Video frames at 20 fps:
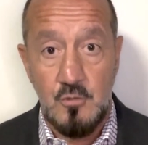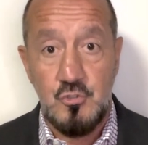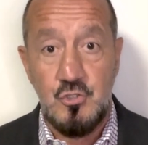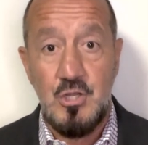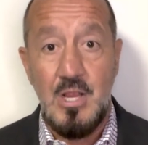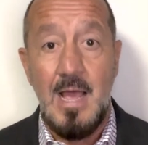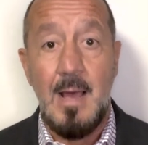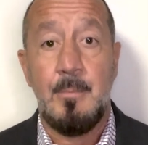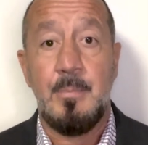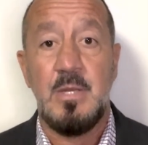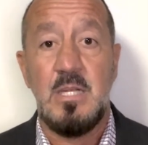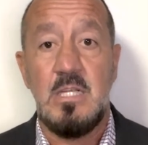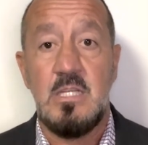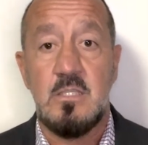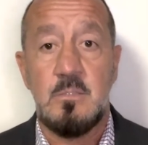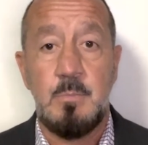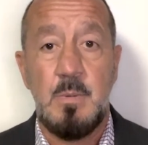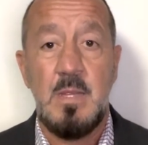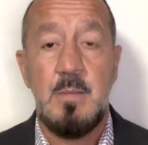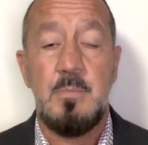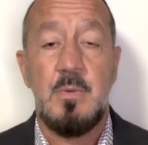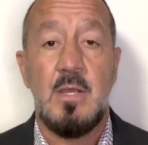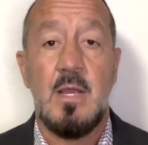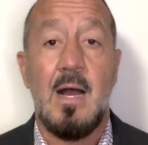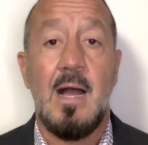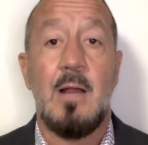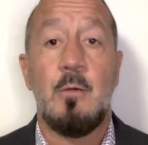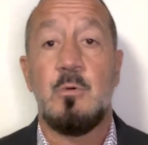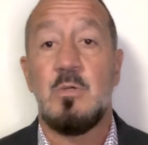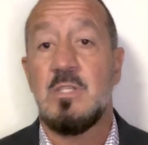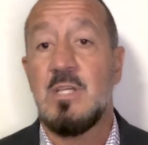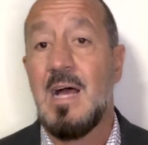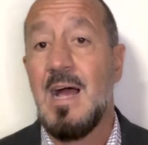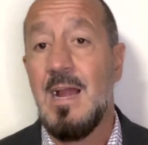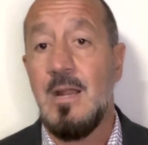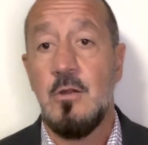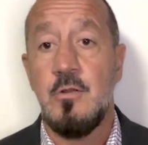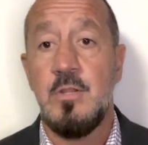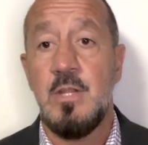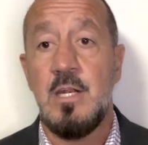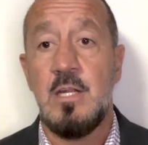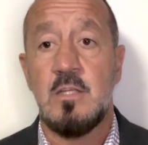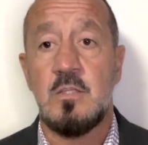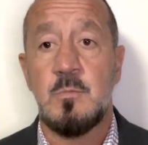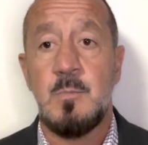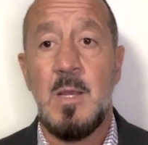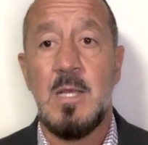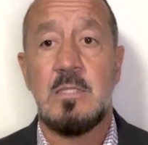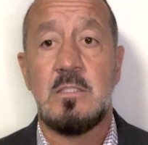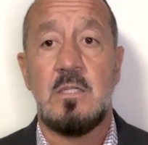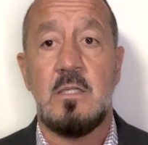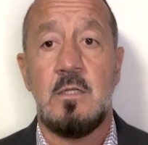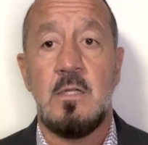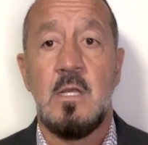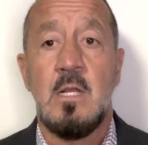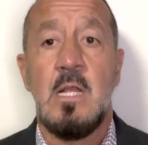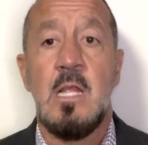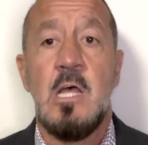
Japanese PPI was higher than expected.